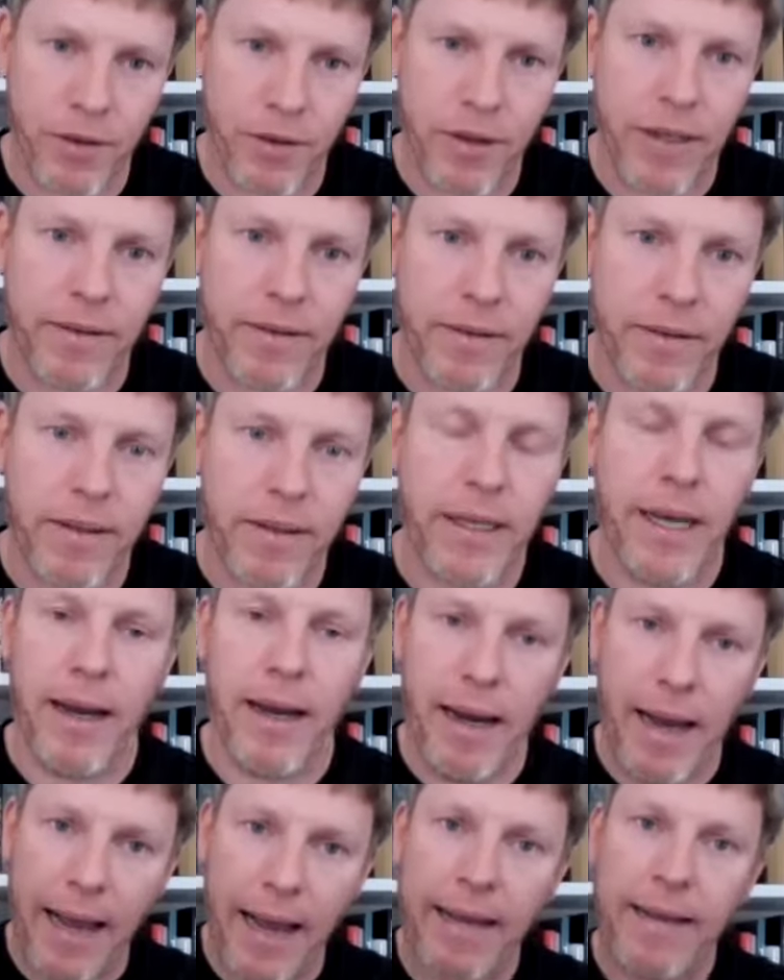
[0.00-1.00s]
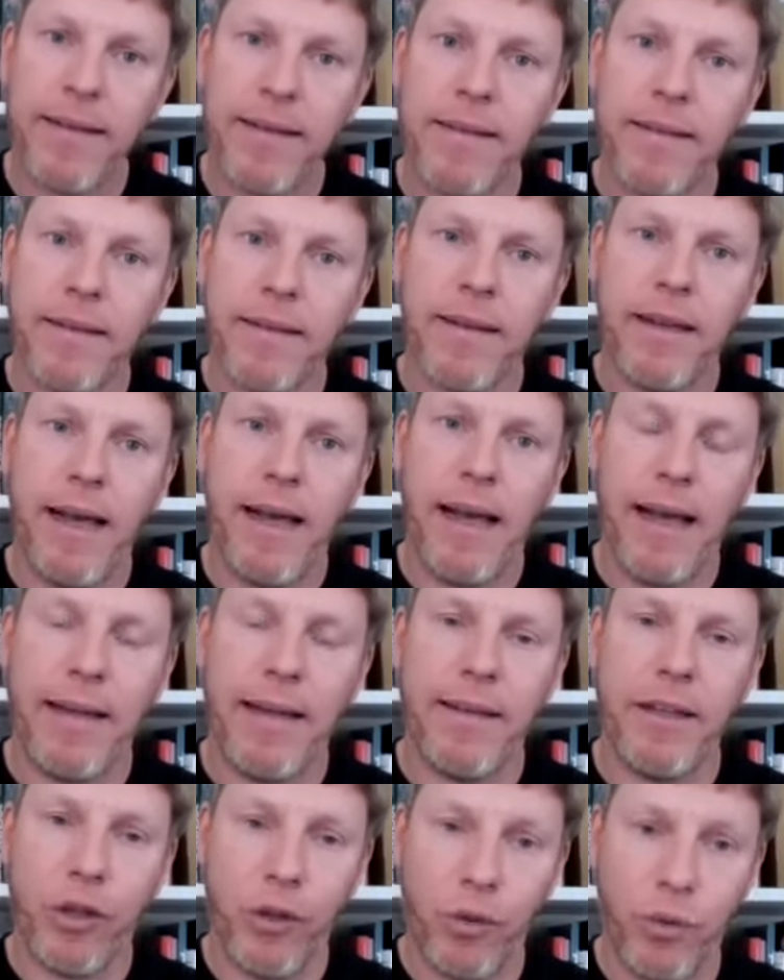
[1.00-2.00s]
right. Yeah, and
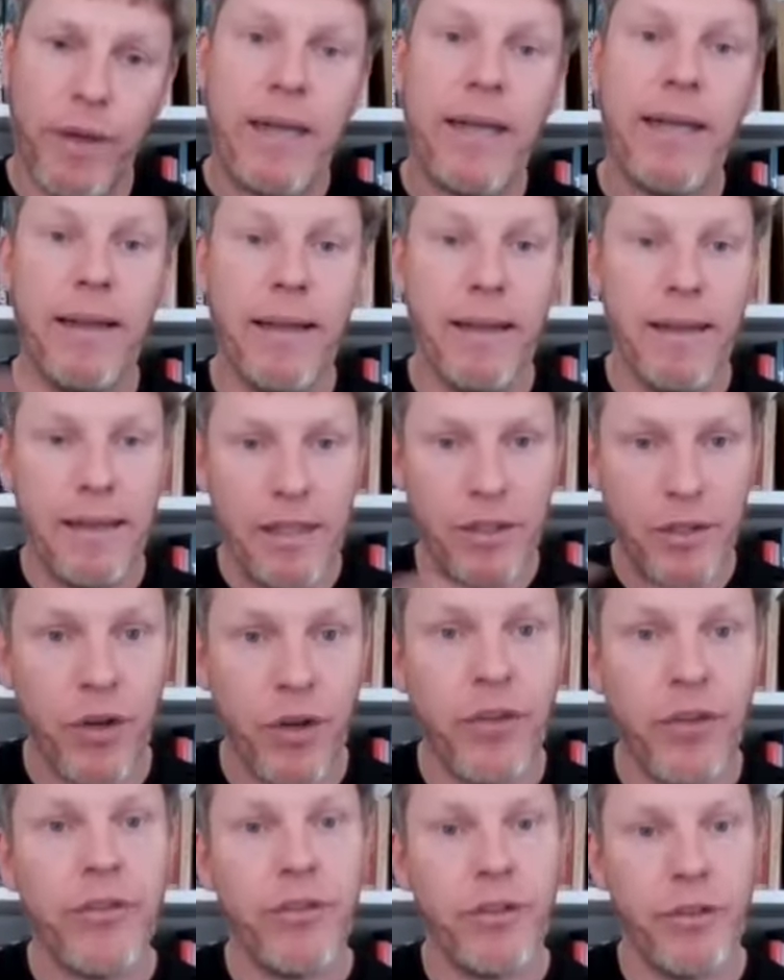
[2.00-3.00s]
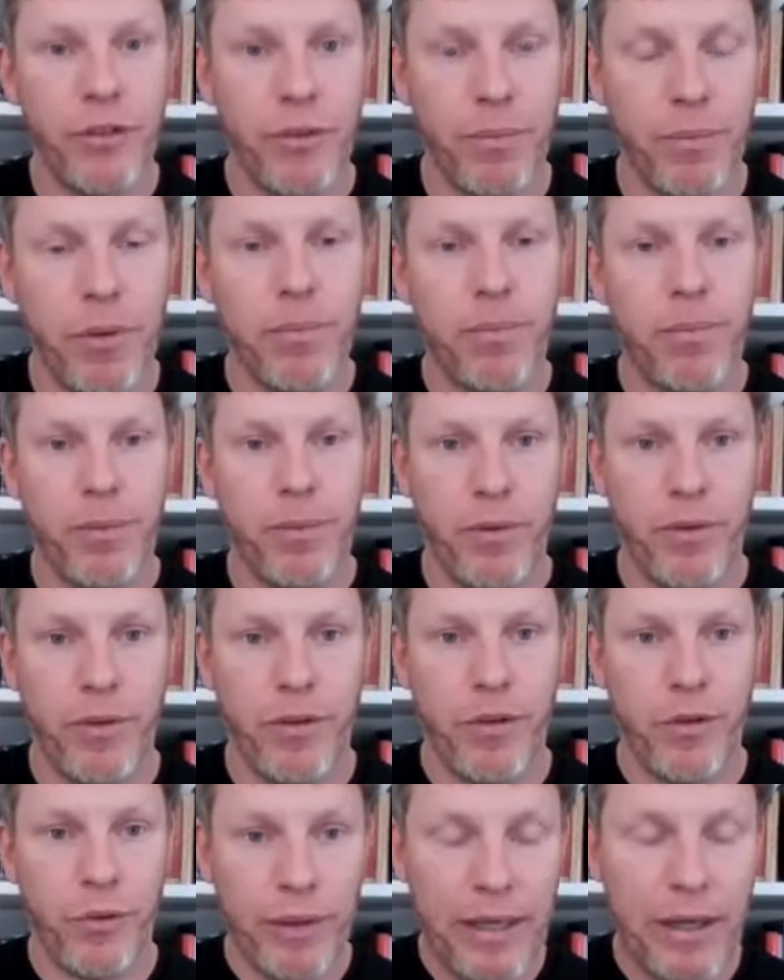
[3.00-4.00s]
the grille is under the bumper.
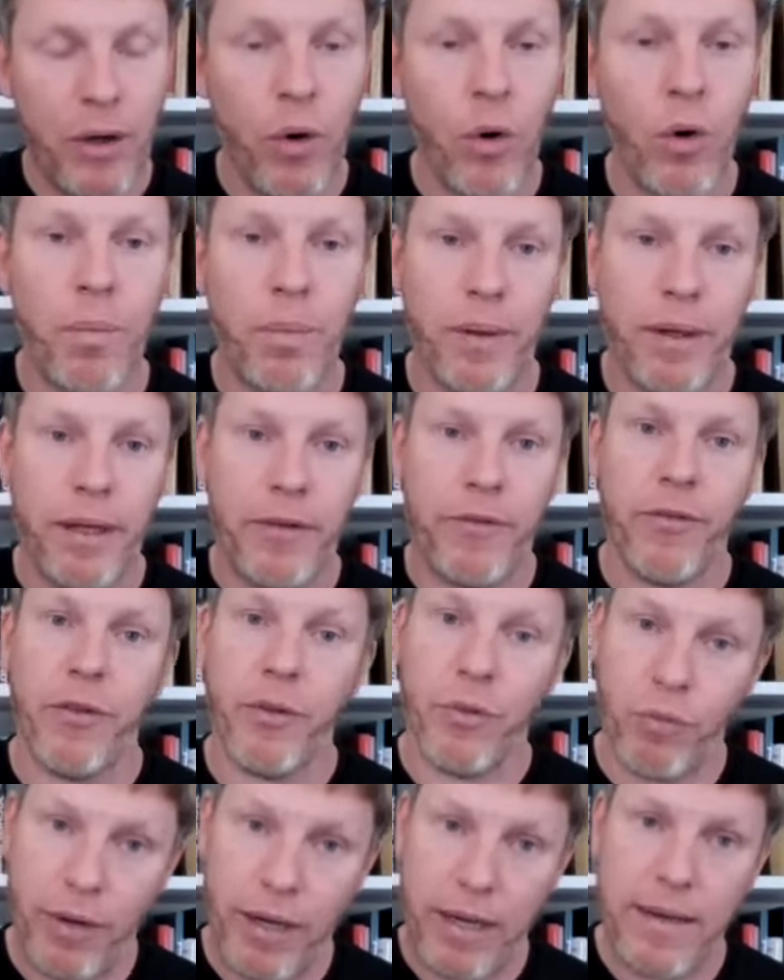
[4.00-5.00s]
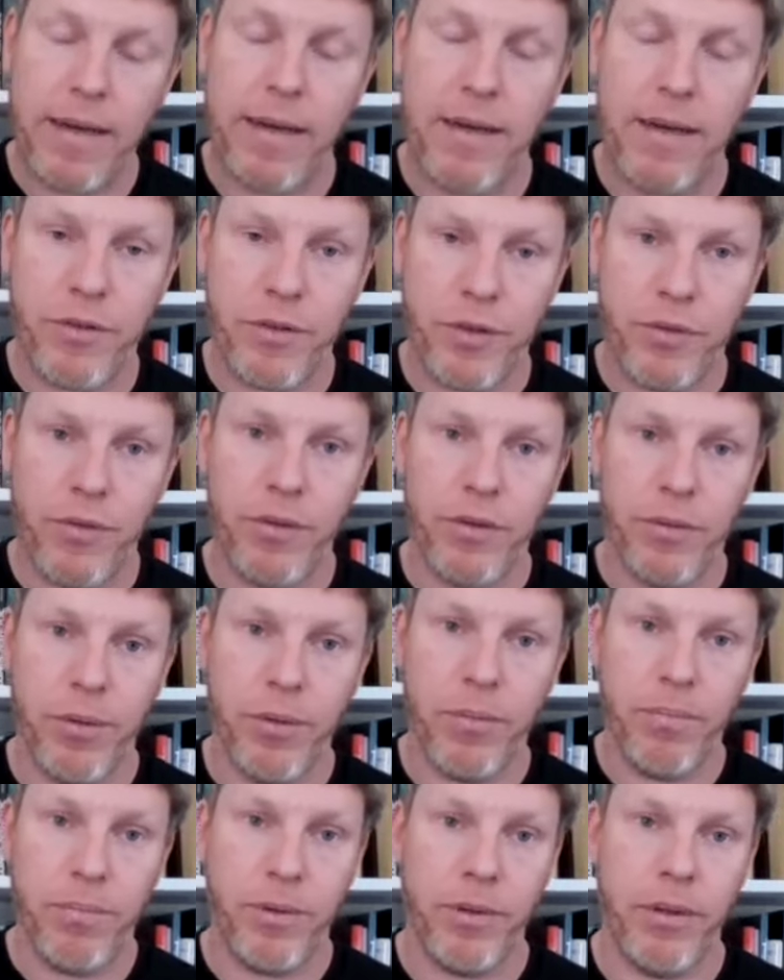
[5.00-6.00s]
The grille opening for the radiator is under the
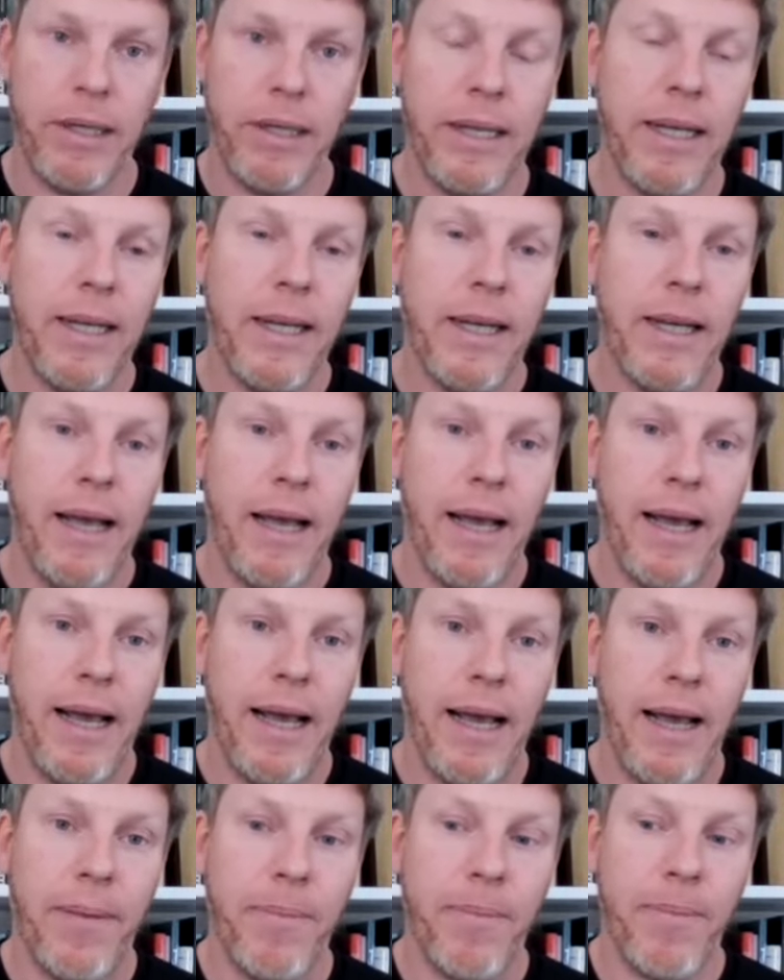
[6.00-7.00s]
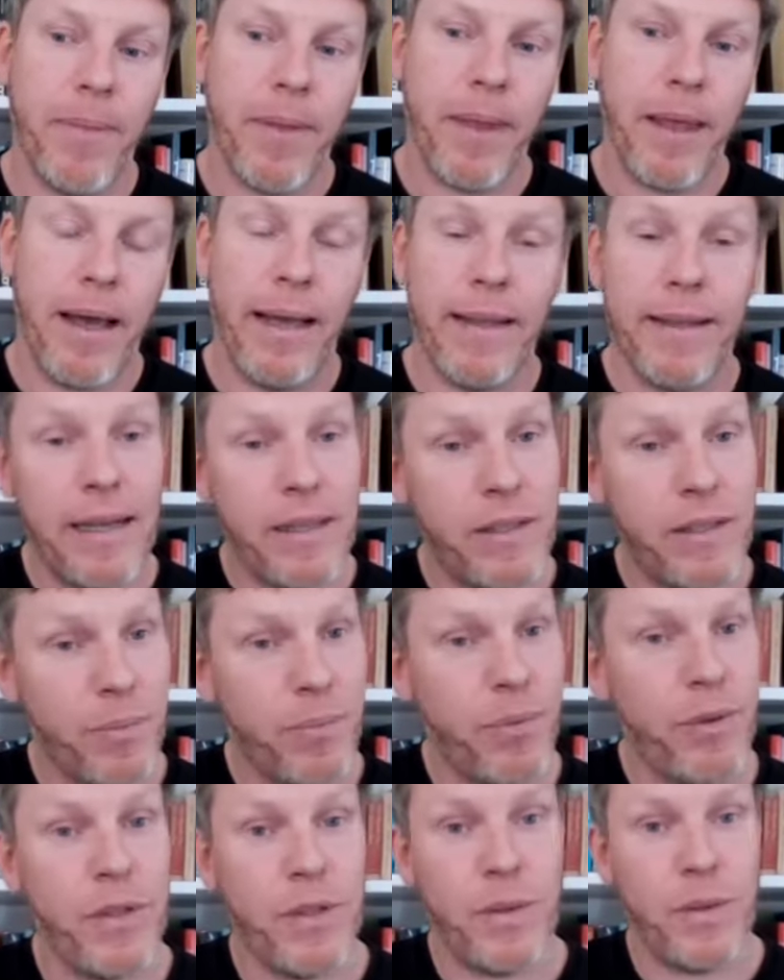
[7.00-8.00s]
bumper. And that's a
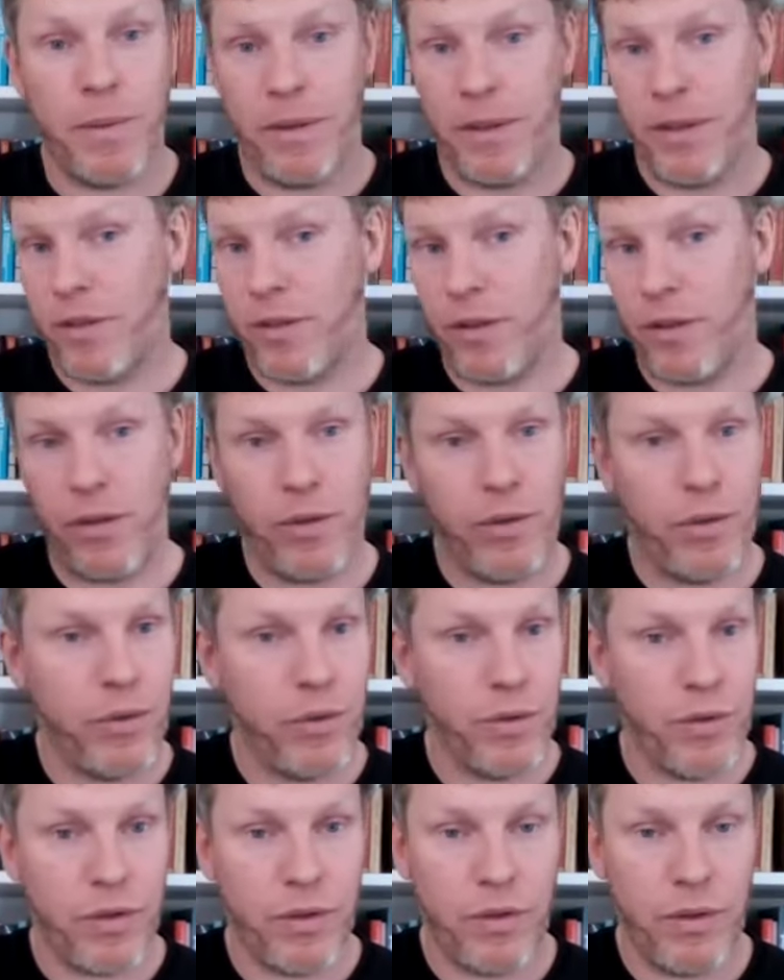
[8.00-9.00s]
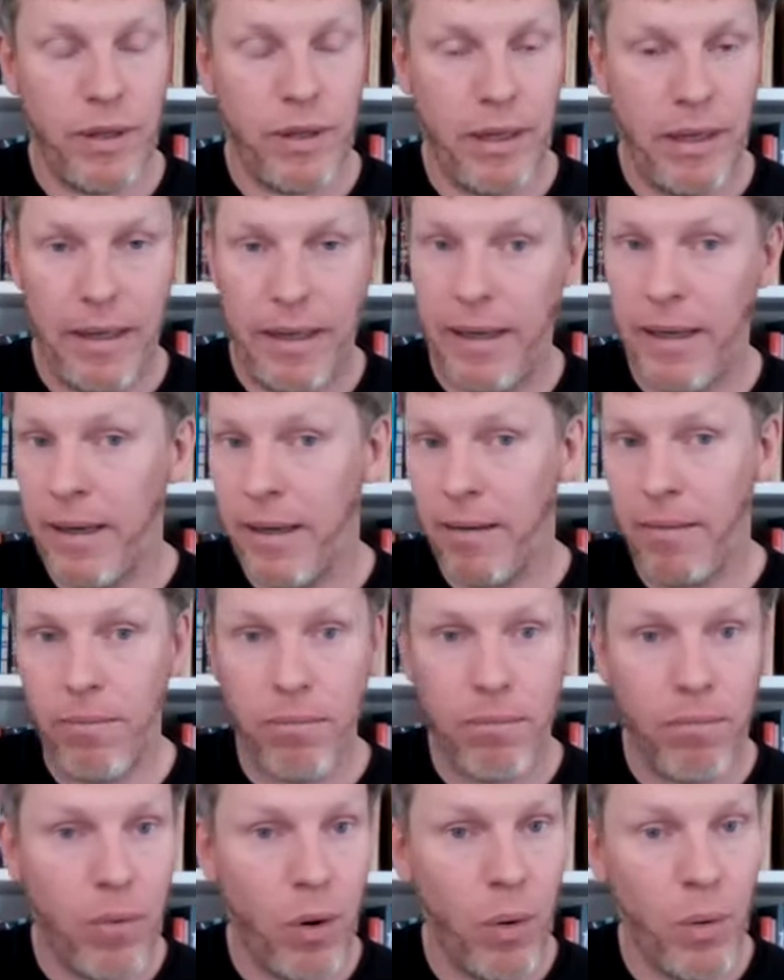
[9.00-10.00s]
principle that's used
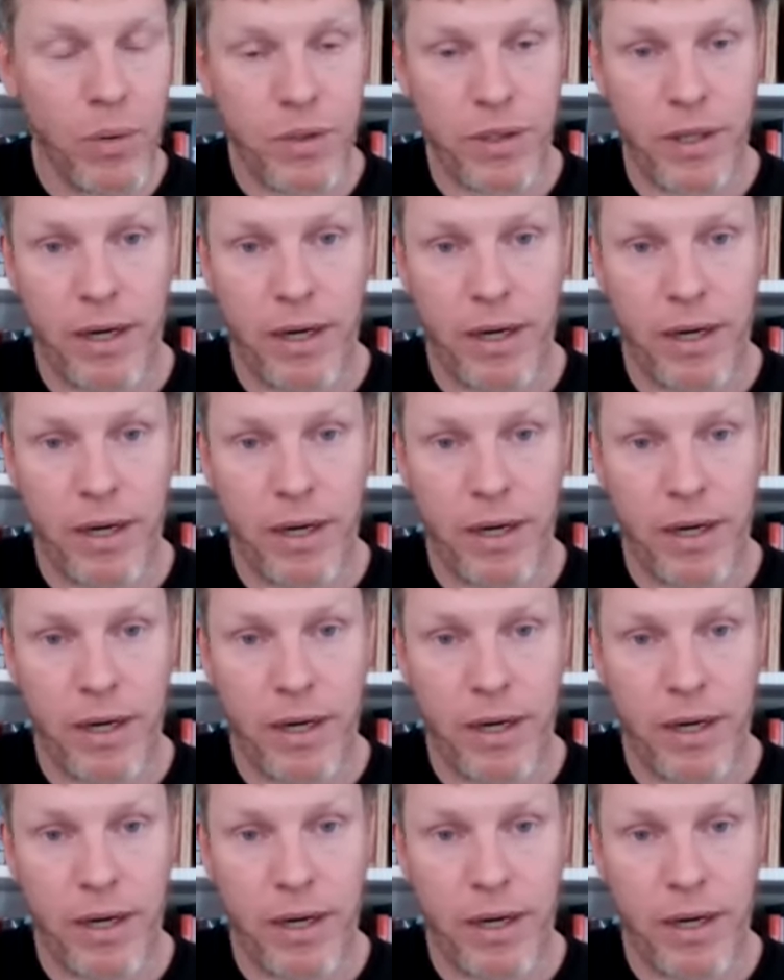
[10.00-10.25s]
in most